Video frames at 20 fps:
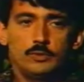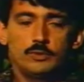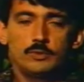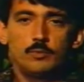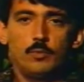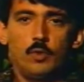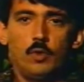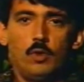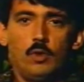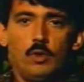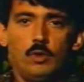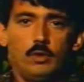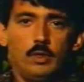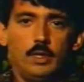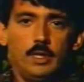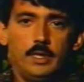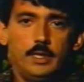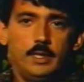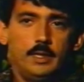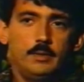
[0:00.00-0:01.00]
small
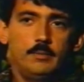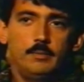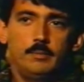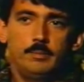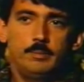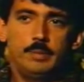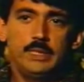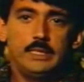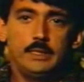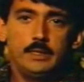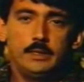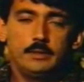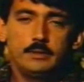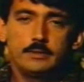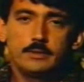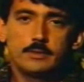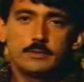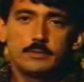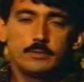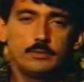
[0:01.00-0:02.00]

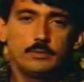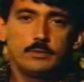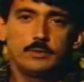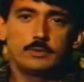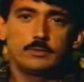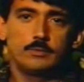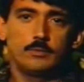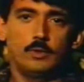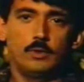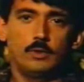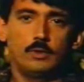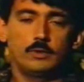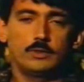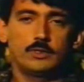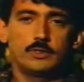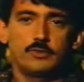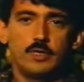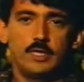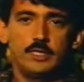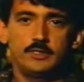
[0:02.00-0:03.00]
beings, two small
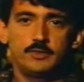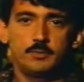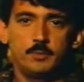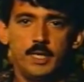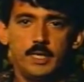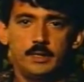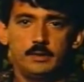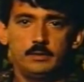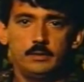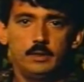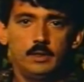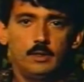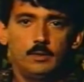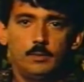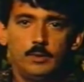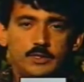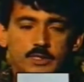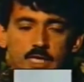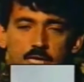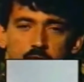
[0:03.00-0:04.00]
strange men, which